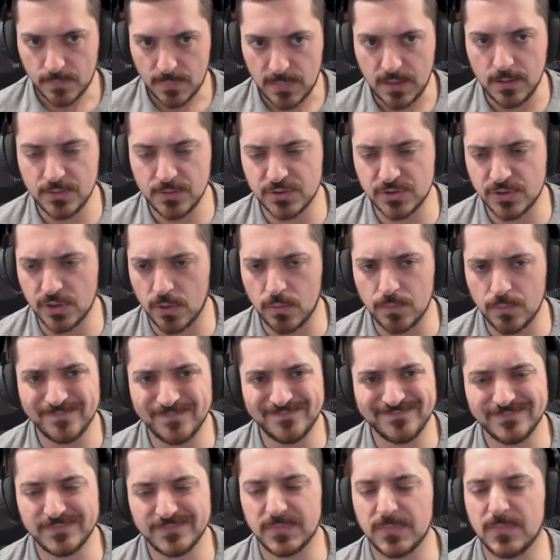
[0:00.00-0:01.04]
So
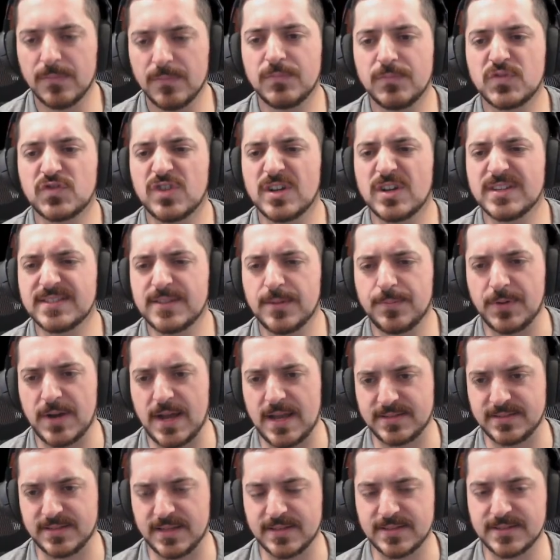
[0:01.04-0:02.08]
trust the
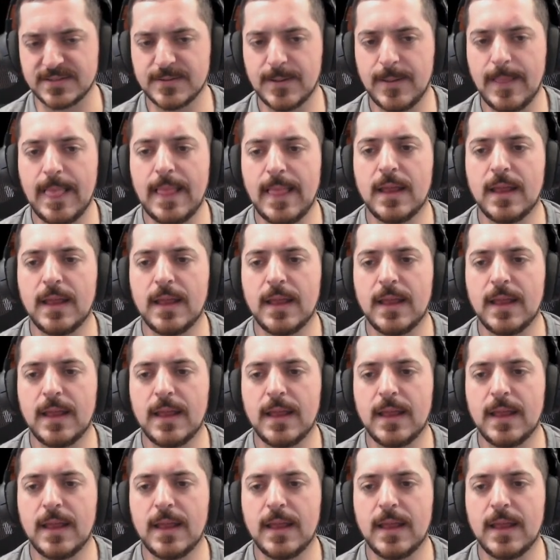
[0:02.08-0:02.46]
process.